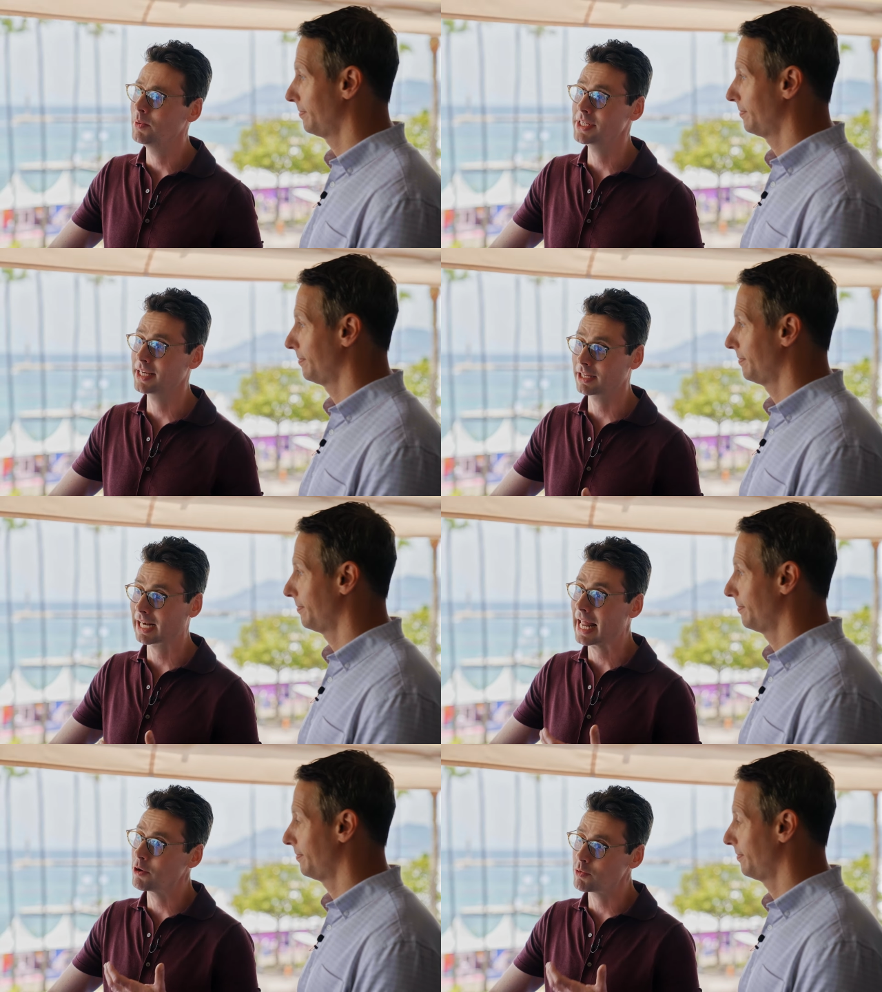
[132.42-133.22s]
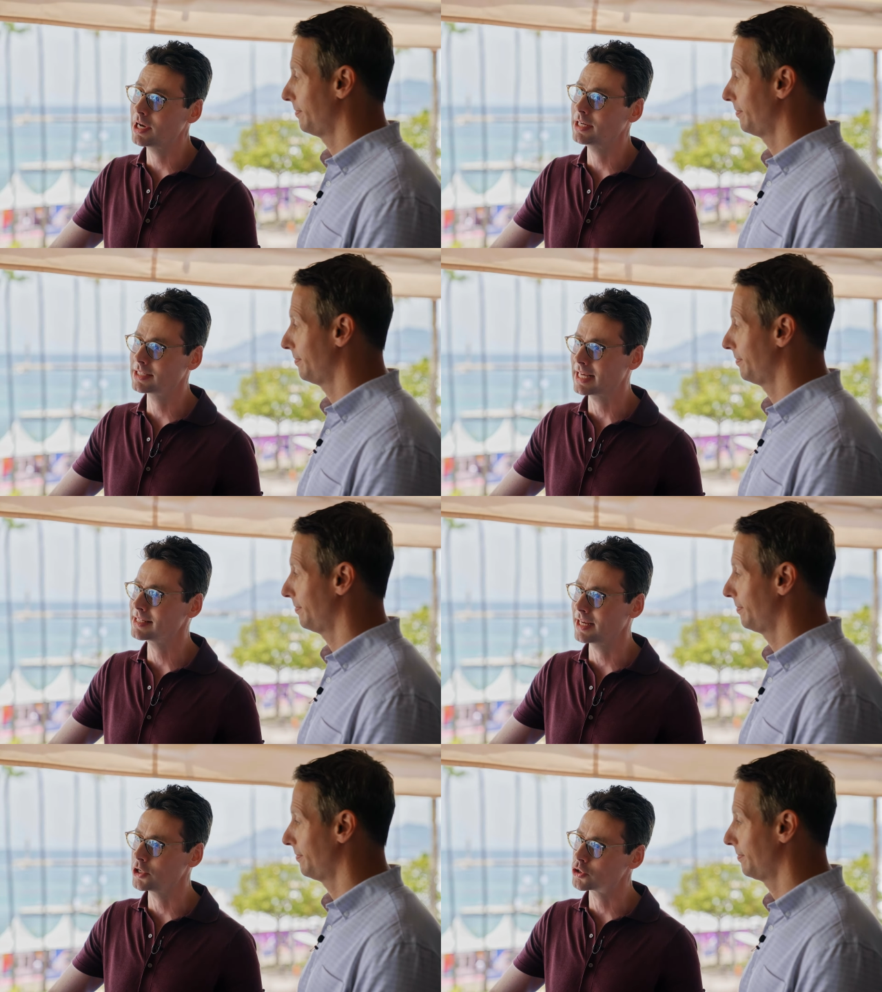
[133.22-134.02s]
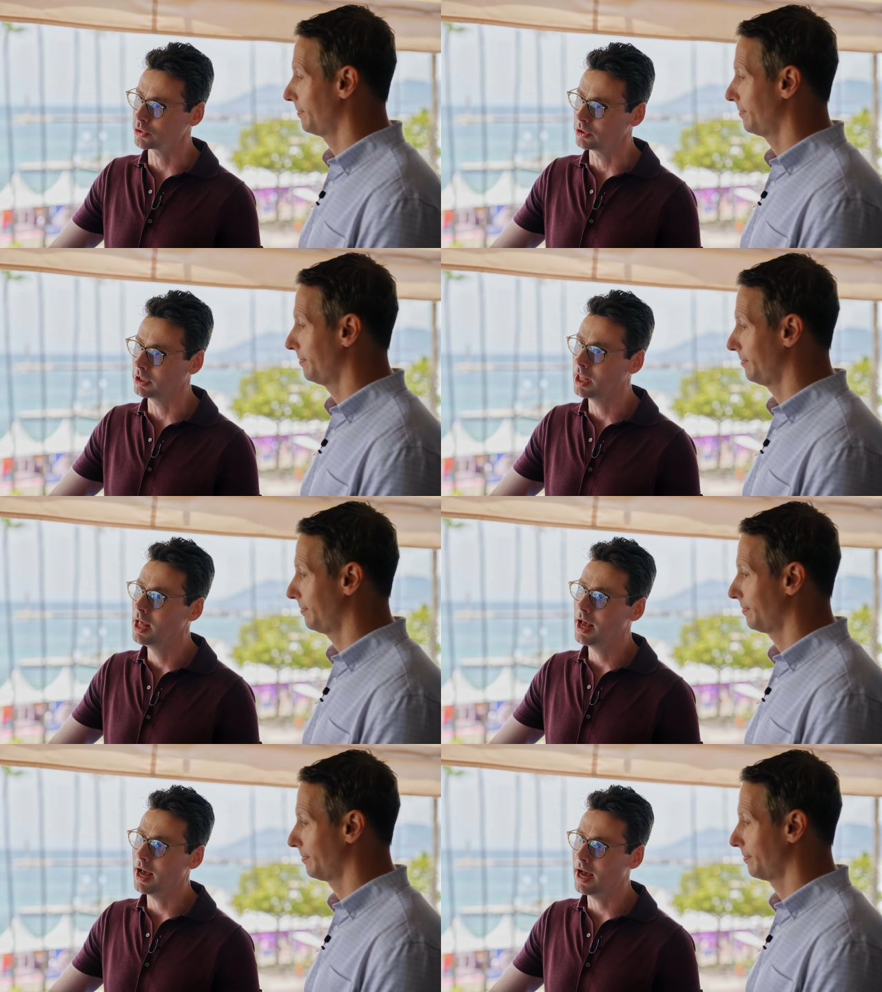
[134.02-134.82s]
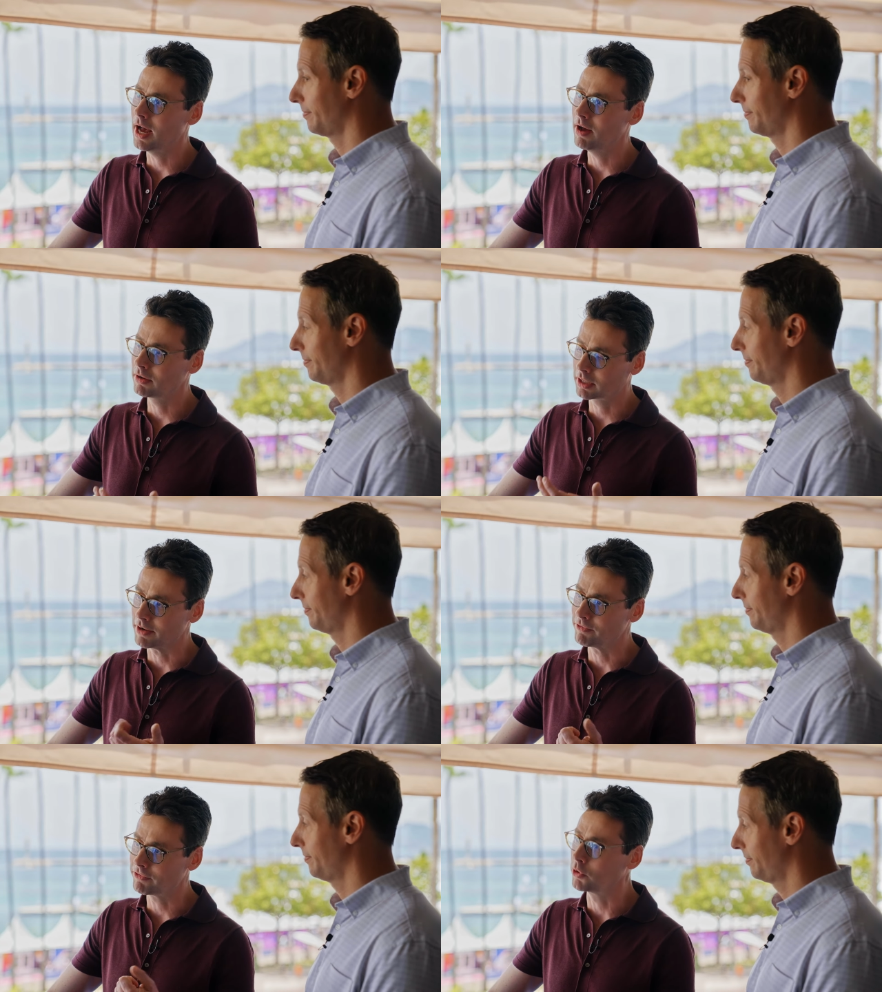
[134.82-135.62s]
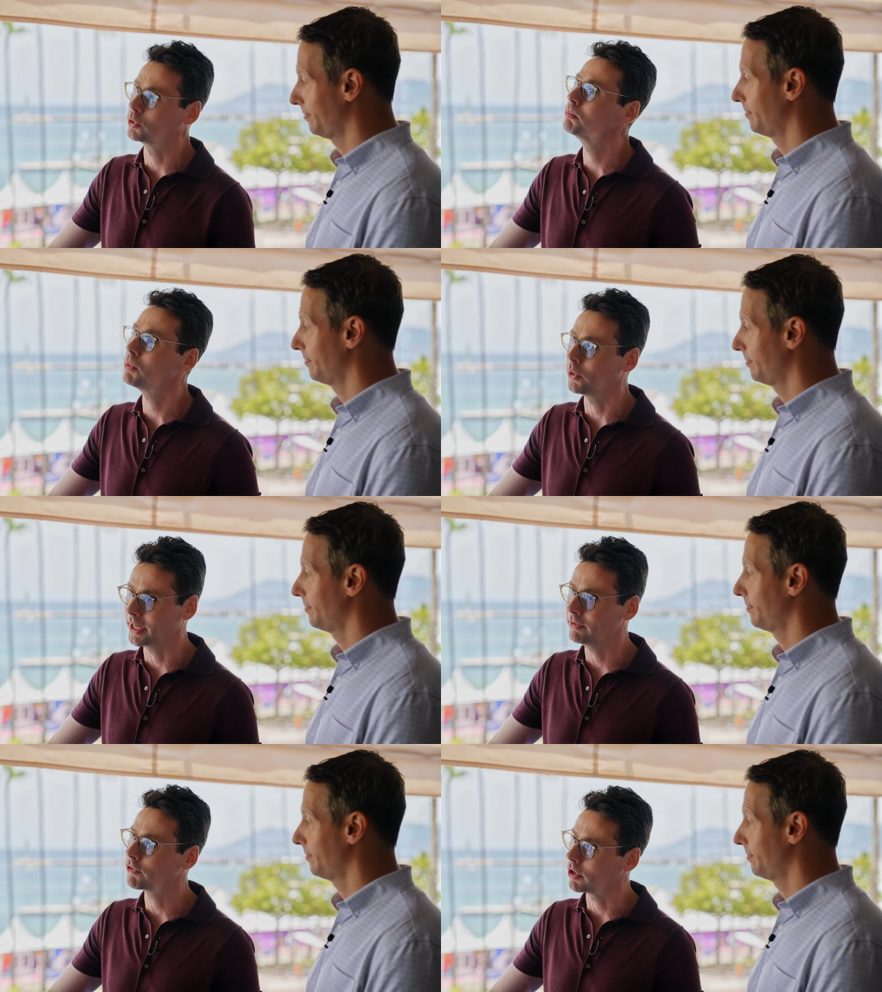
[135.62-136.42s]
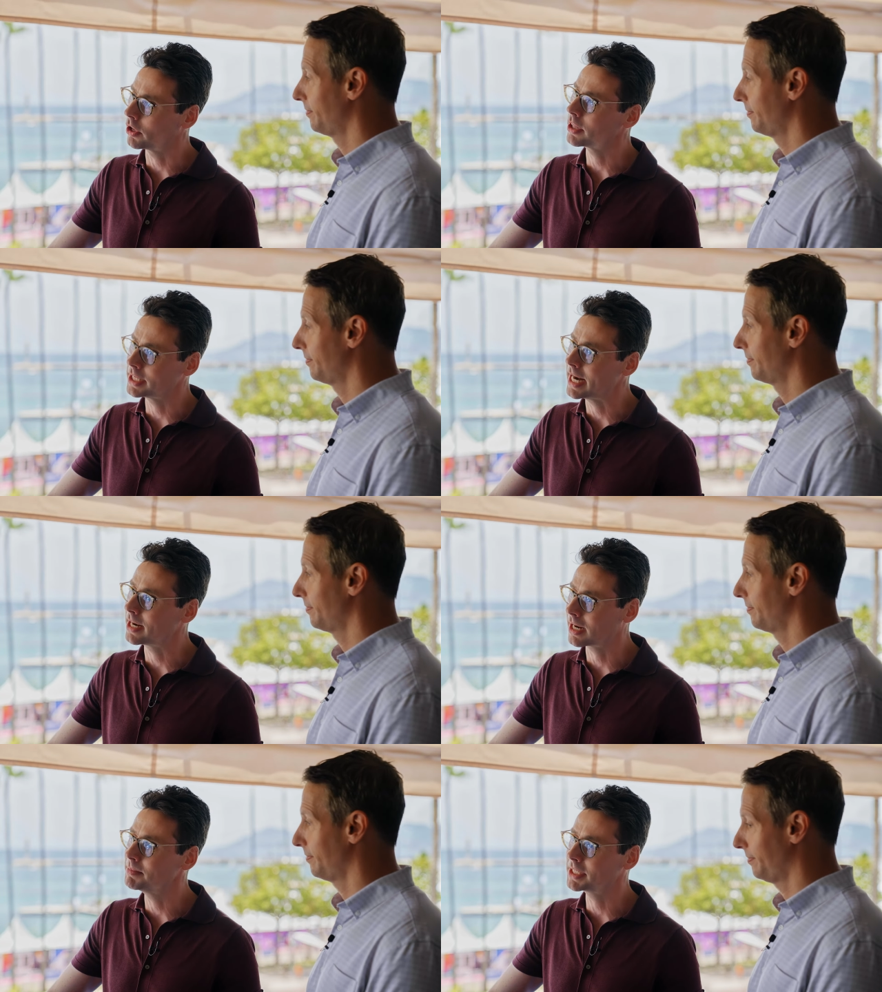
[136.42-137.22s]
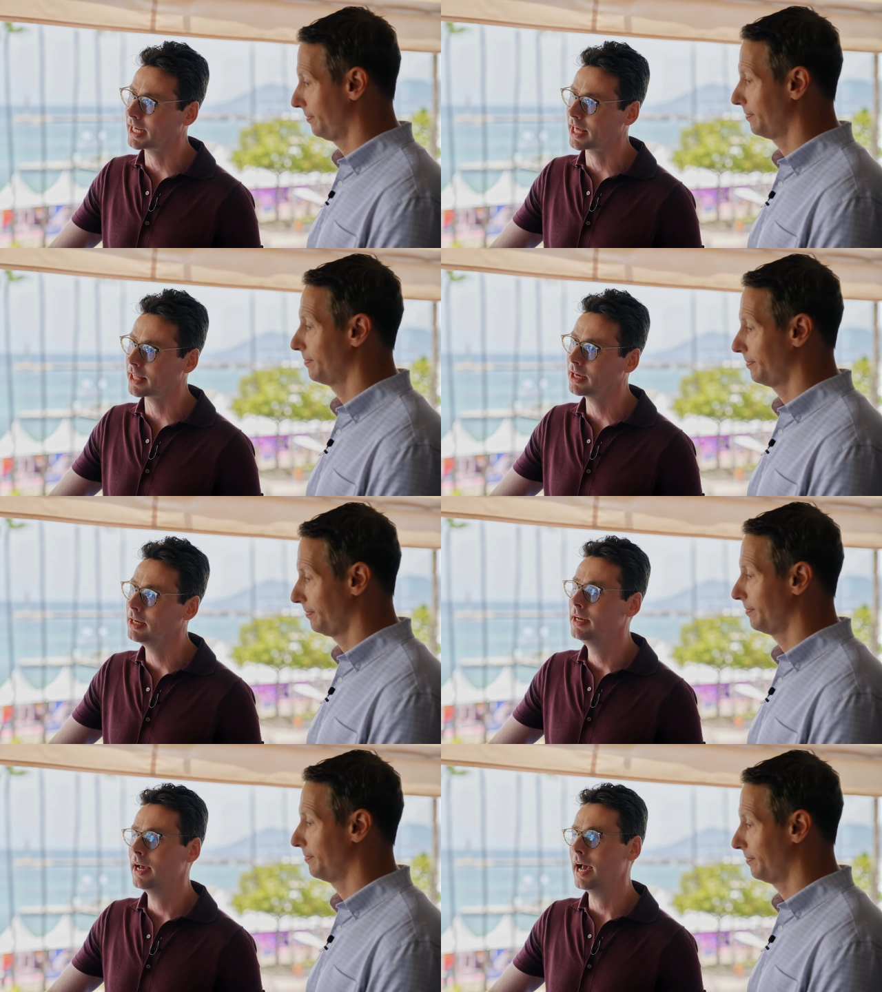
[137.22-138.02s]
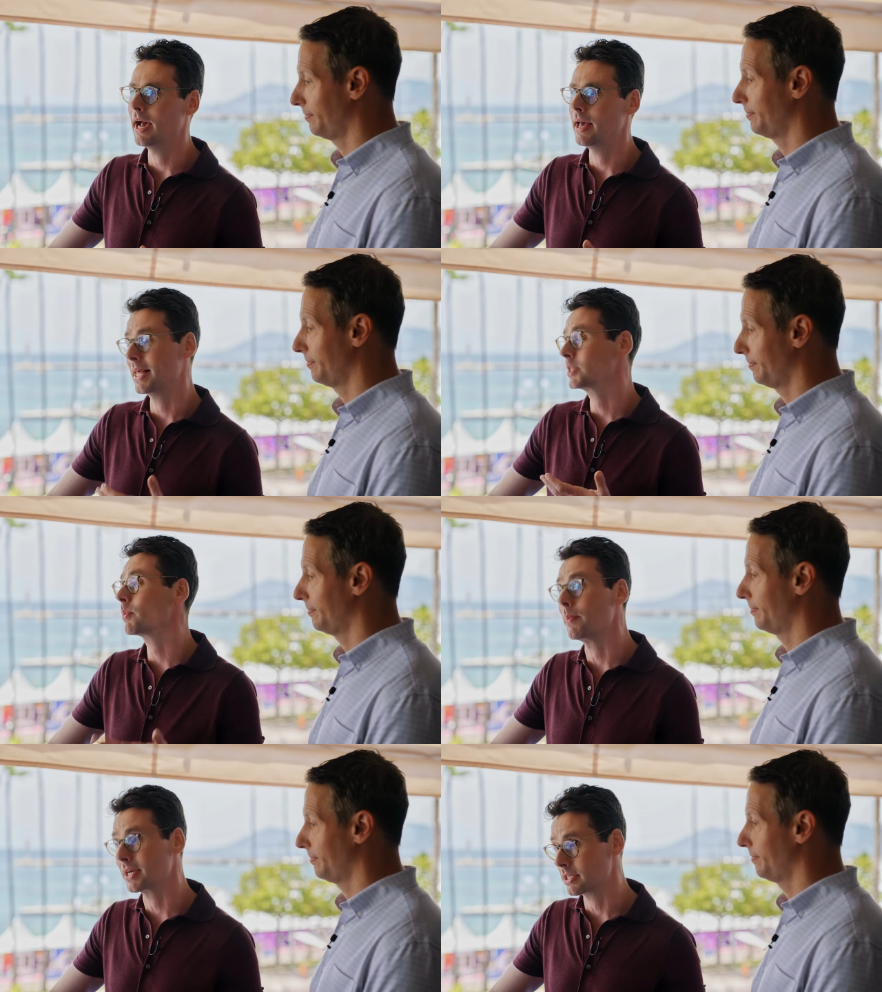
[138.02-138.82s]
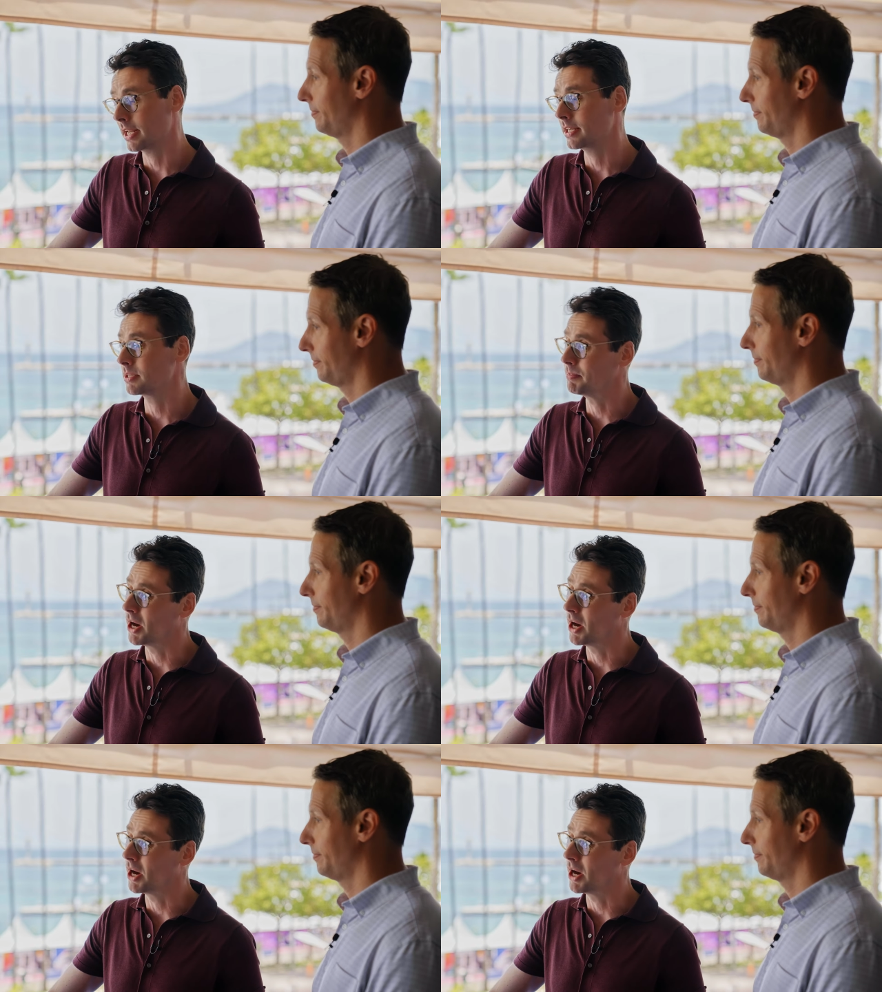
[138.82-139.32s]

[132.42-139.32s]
Speaker 1: We're seeing the cloud really as that central uh, kind of focal point for a lot of the data coming together. And that's why we're excited to